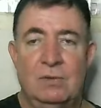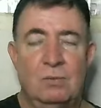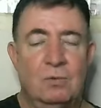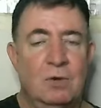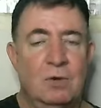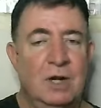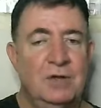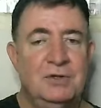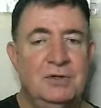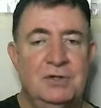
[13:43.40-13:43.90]

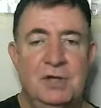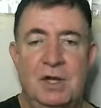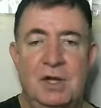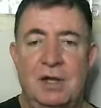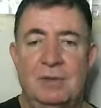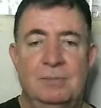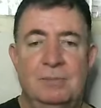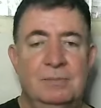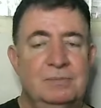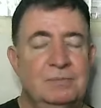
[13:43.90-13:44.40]
Russia
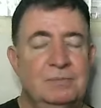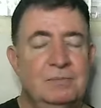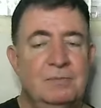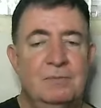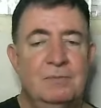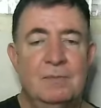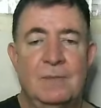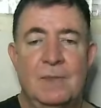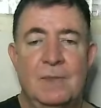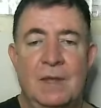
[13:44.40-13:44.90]

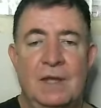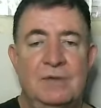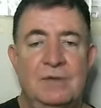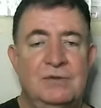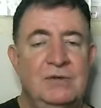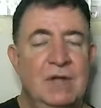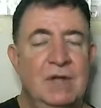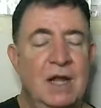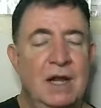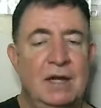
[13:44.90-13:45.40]

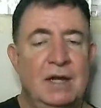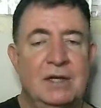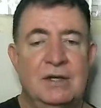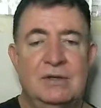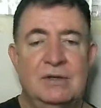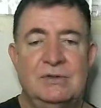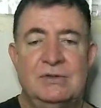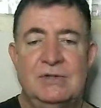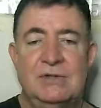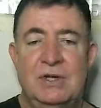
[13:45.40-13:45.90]
is not
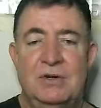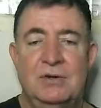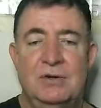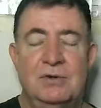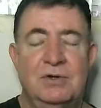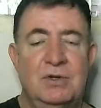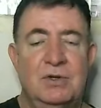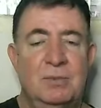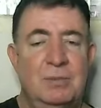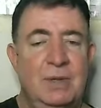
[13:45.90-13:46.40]

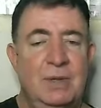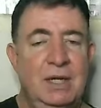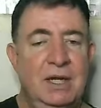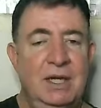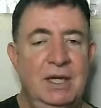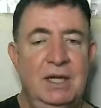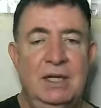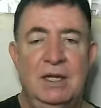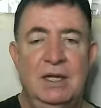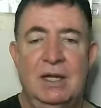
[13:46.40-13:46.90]
considered to
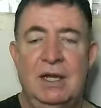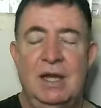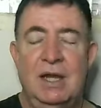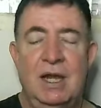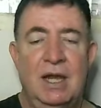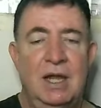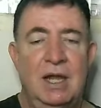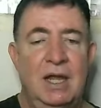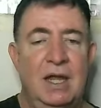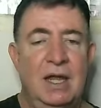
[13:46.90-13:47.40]
be
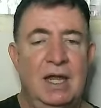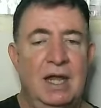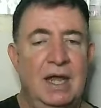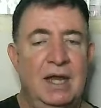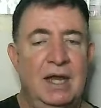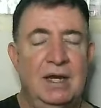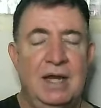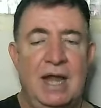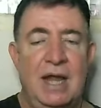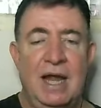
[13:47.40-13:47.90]
uh,
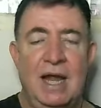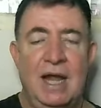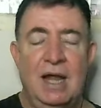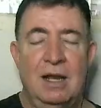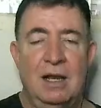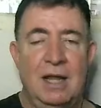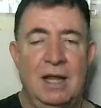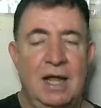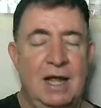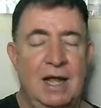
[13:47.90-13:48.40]
an
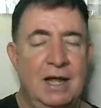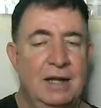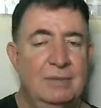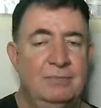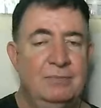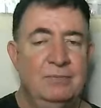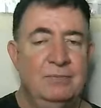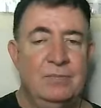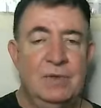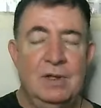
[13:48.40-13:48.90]
ally
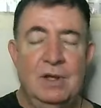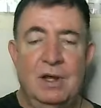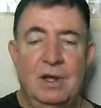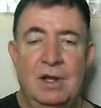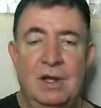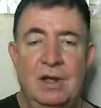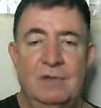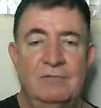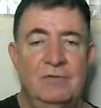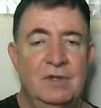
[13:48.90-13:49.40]

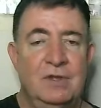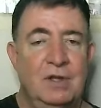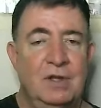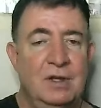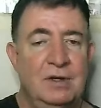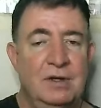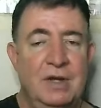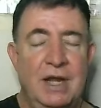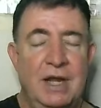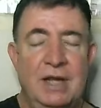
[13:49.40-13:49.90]
of the
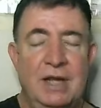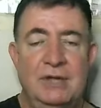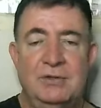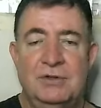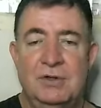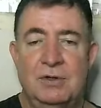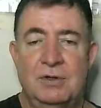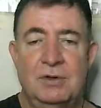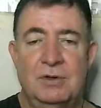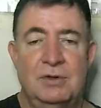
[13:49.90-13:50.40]

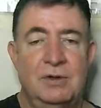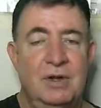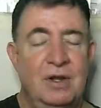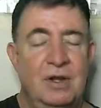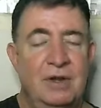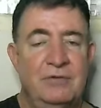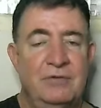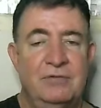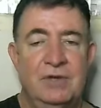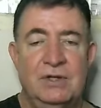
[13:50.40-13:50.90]
nation
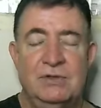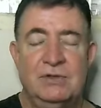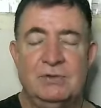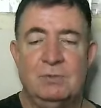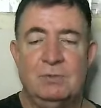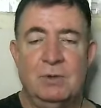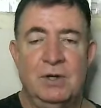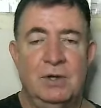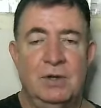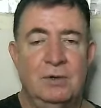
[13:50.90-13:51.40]
of
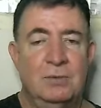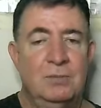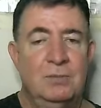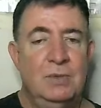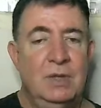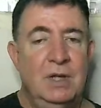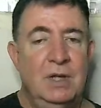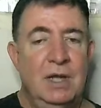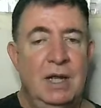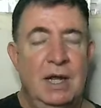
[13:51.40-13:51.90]
Israel.
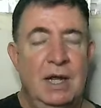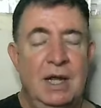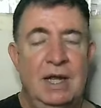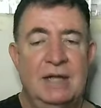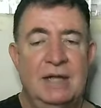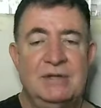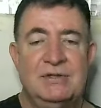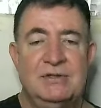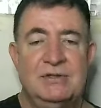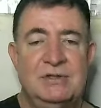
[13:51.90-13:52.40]

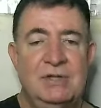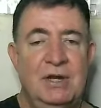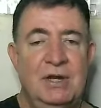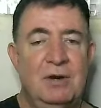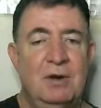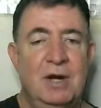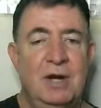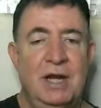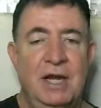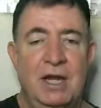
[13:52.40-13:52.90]
Uh,
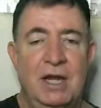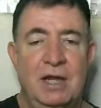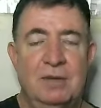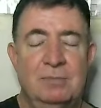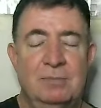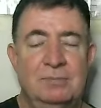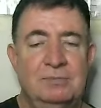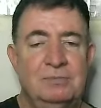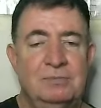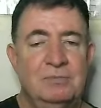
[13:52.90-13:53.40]
Syria
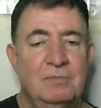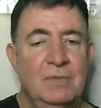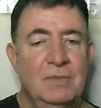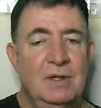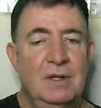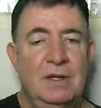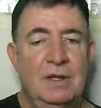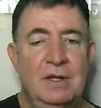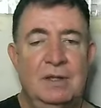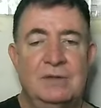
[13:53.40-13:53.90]

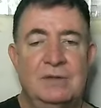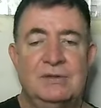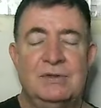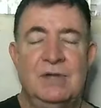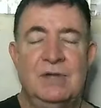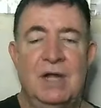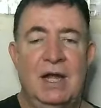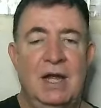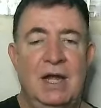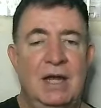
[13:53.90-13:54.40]
is
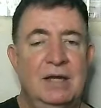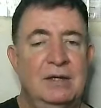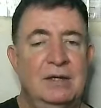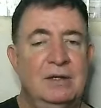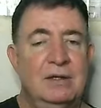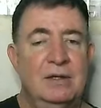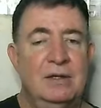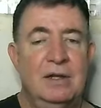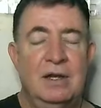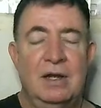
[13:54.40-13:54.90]
not
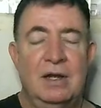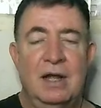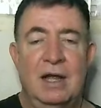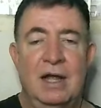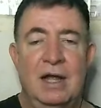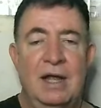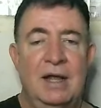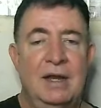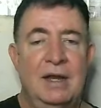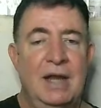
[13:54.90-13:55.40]

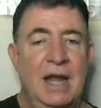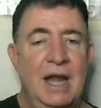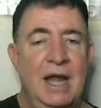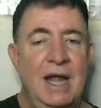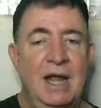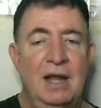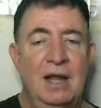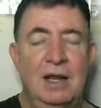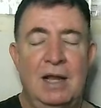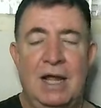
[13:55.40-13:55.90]
an
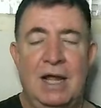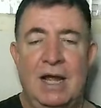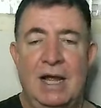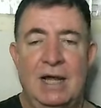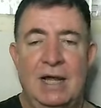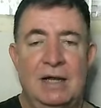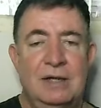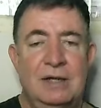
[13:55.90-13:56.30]
ally